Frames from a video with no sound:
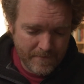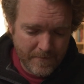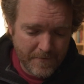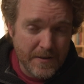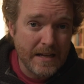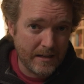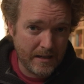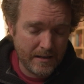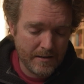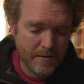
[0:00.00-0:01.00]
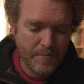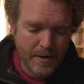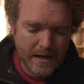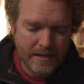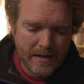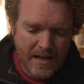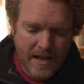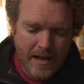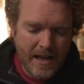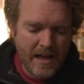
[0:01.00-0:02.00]
feeling, but
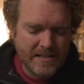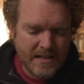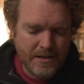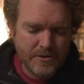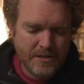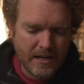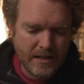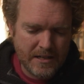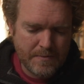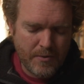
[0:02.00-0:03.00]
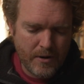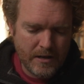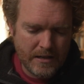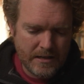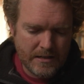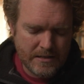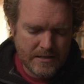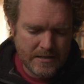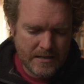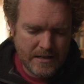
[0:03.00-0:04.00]
it's interesting at this point in
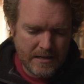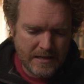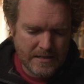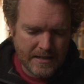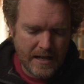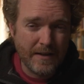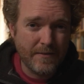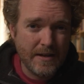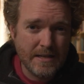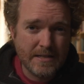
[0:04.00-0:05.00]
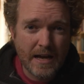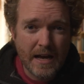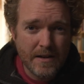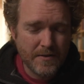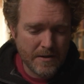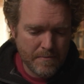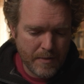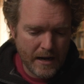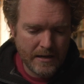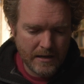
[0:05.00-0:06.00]
his life, he's kind of
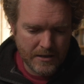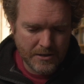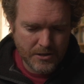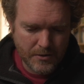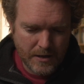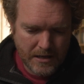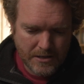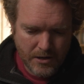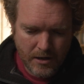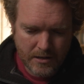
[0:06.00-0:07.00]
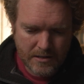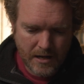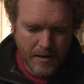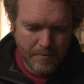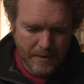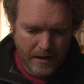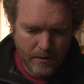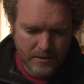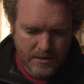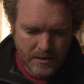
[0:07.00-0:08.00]
combining the two. He talks
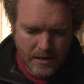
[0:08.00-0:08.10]
about